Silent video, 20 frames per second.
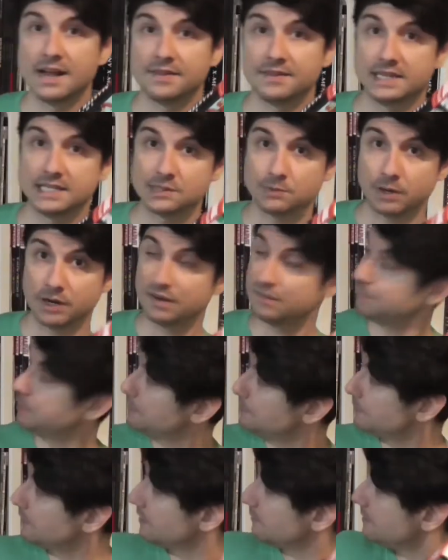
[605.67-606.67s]
And that's why you have
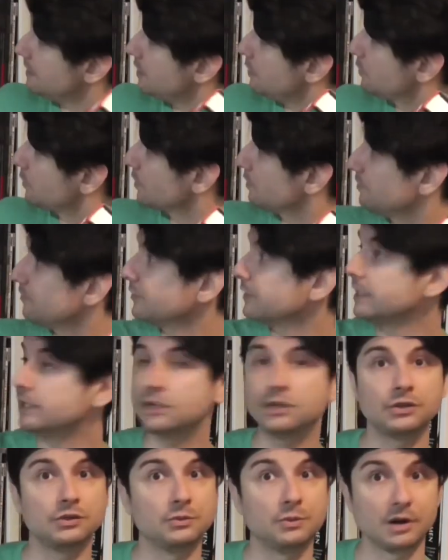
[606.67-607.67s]
people like me who are a
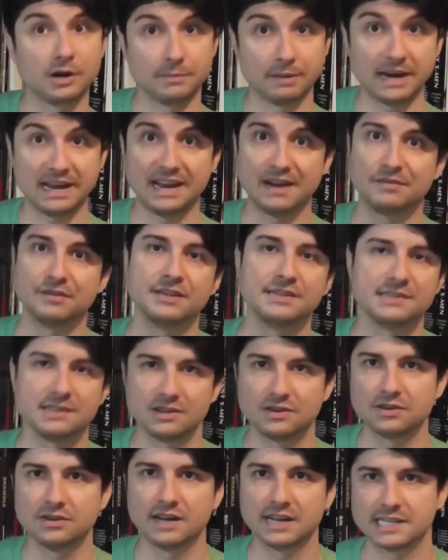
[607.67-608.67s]
freak who want to buy every
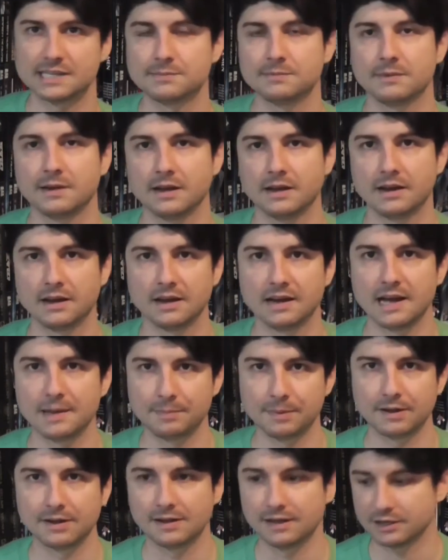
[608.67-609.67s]
single
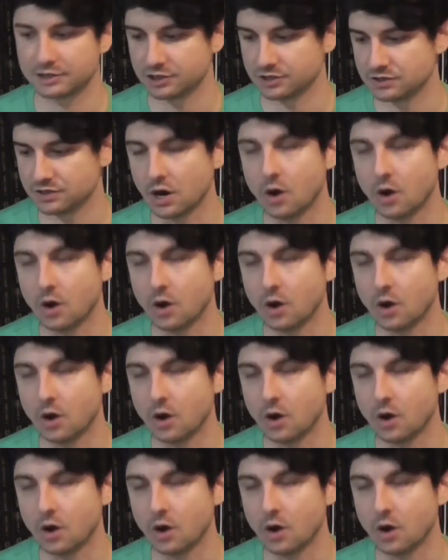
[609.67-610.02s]
Epic collection.